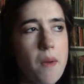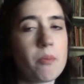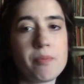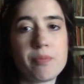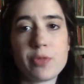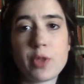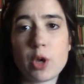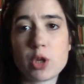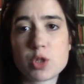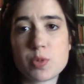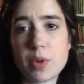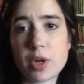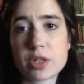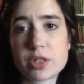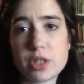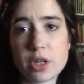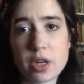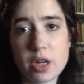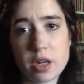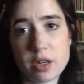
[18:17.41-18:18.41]
And those books
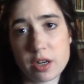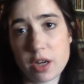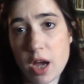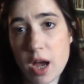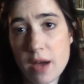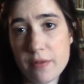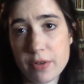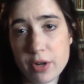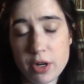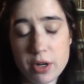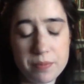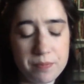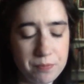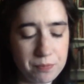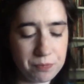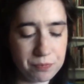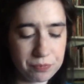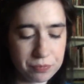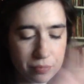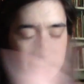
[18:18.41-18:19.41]
are going to cover
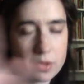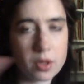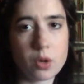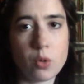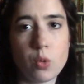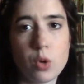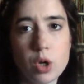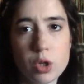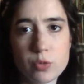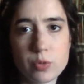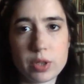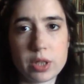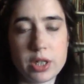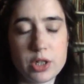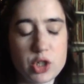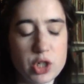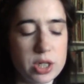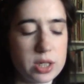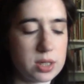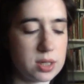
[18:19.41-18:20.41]
world
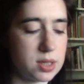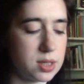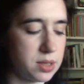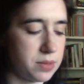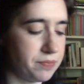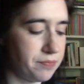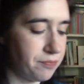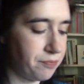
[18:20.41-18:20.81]
religions.